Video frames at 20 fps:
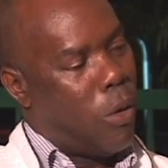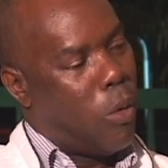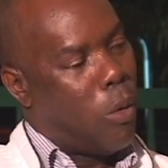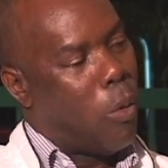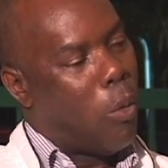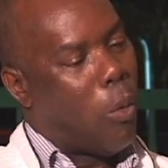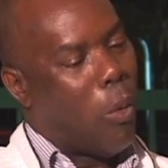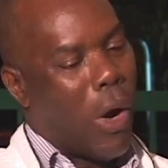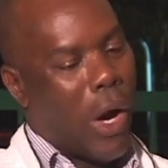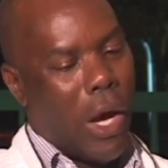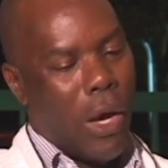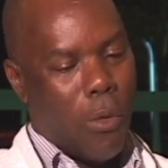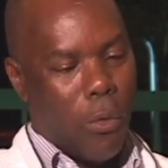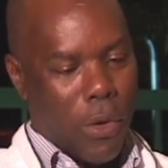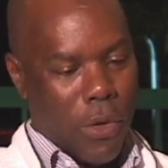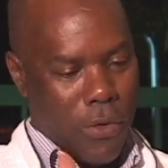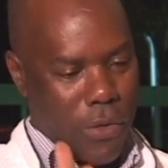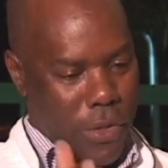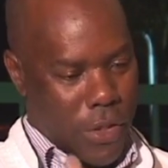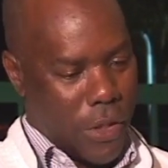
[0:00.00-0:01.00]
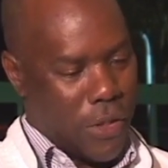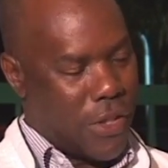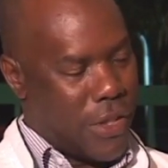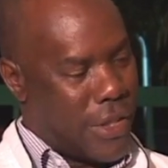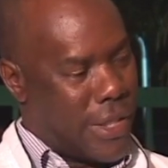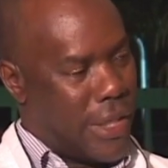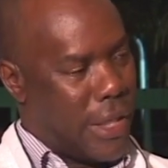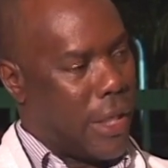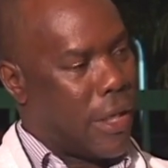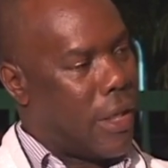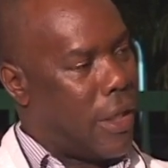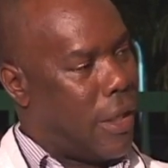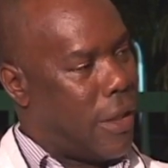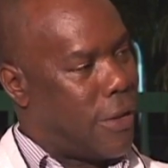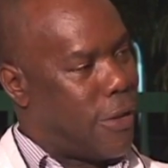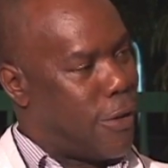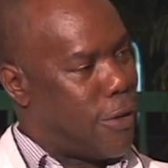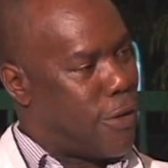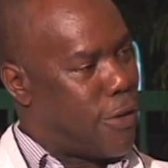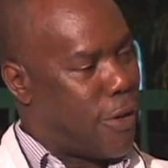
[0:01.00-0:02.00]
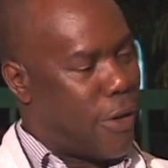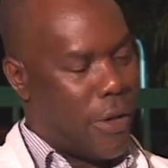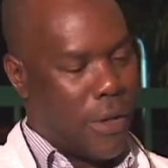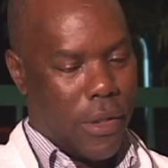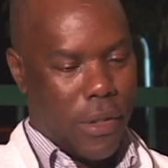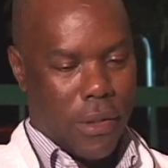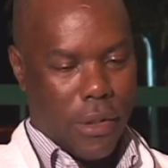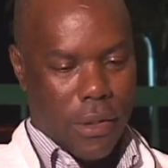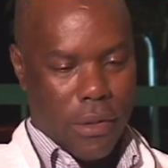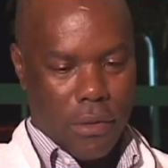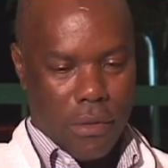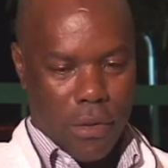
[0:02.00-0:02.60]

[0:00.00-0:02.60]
why we're such a stickler to certain